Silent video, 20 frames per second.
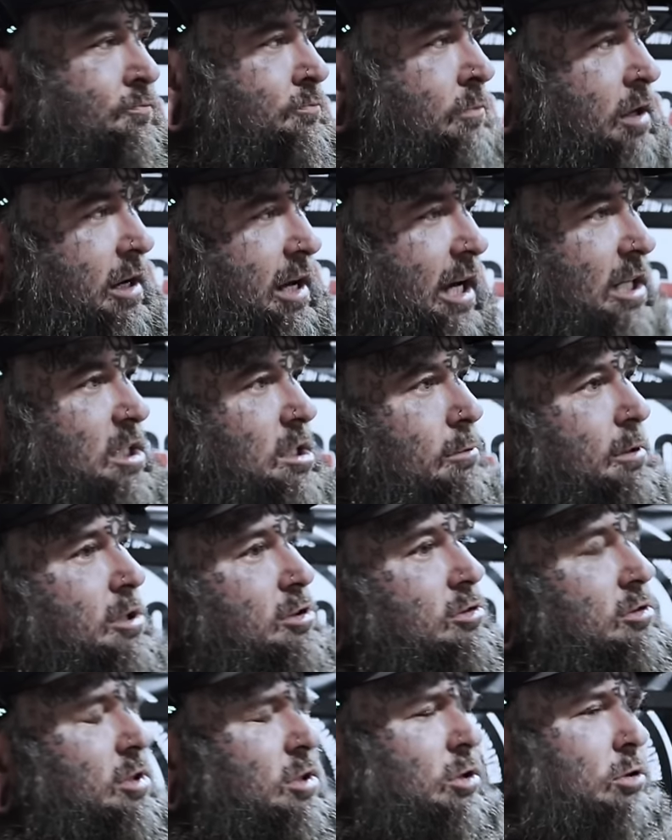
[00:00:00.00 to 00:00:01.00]
Okay, so we
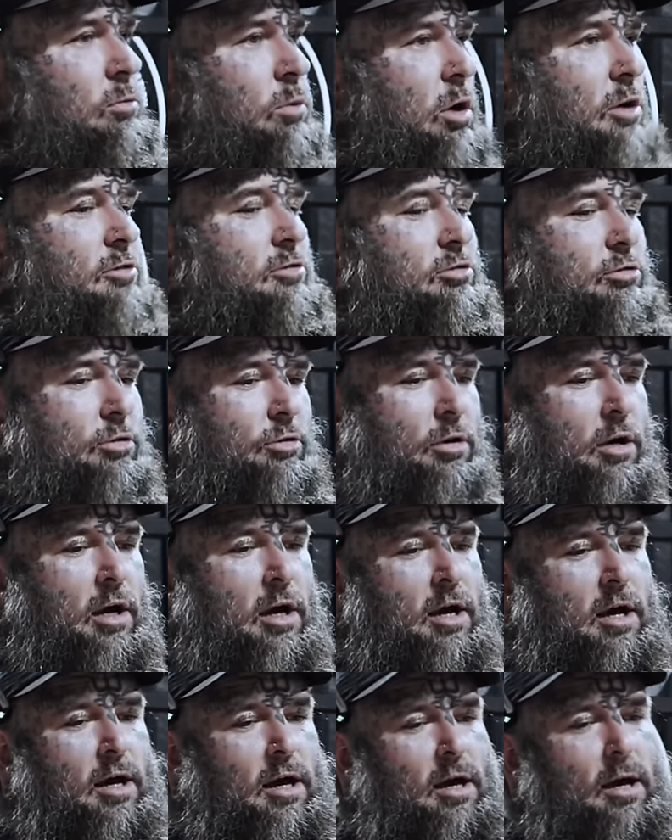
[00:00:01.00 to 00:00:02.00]
still want to
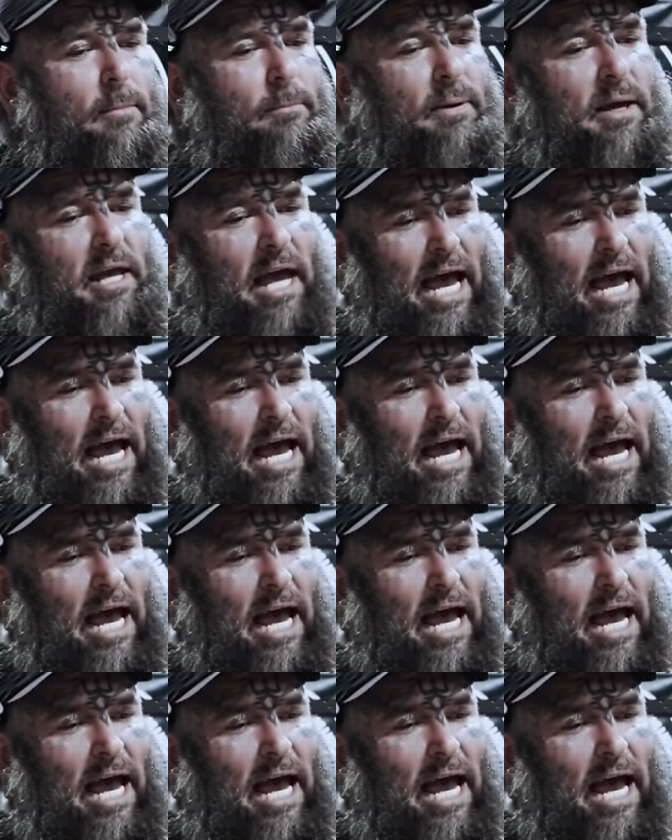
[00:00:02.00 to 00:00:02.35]
be